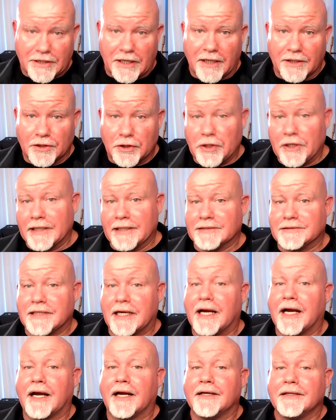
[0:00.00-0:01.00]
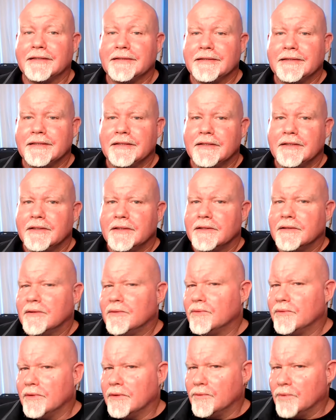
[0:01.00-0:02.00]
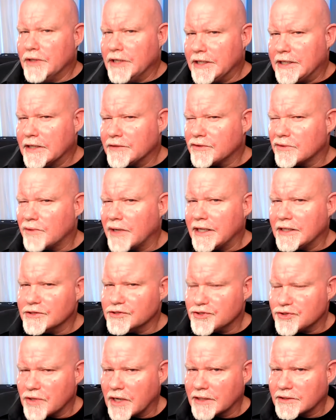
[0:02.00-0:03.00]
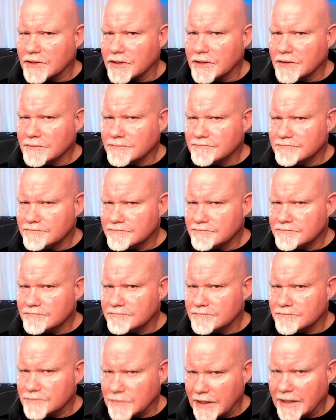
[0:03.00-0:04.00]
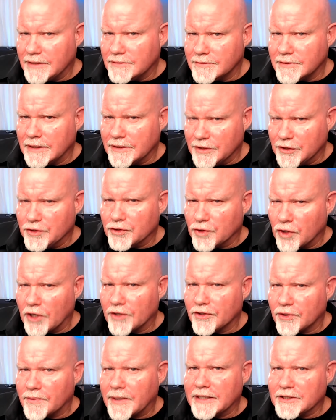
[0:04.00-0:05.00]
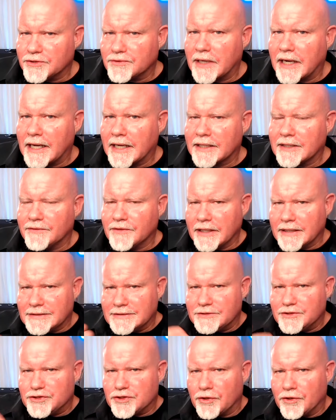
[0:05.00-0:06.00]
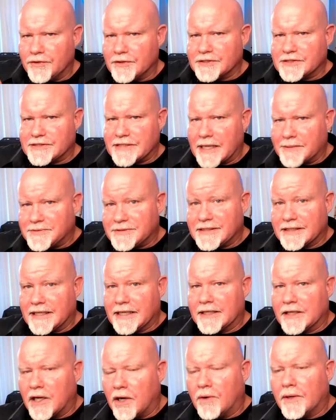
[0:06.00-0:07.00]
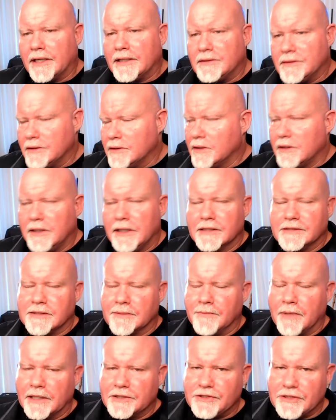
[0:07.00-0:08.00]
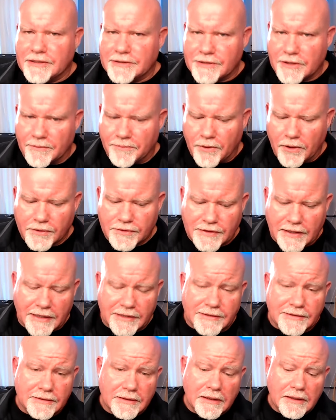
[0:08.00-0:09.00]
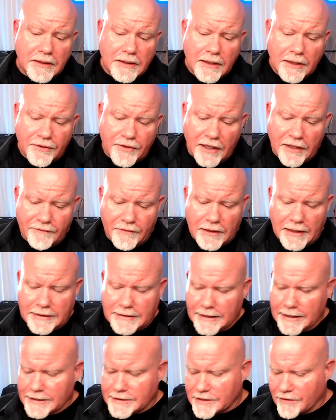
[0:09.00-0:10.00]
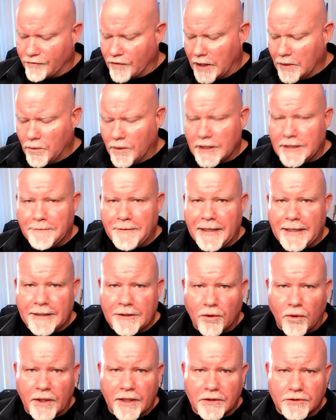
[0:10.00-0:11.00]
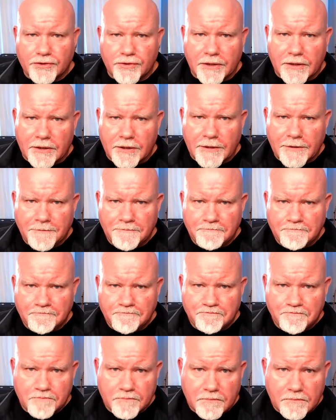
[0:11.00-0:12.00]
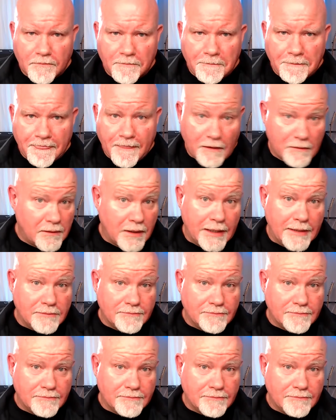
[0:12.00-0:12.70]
and learning guitar. when you get the right instructor, right, and you're on the right track and they show you the steps to get going, it's a much easier process. Think of it like this. If I wanted to be an oil driller, right,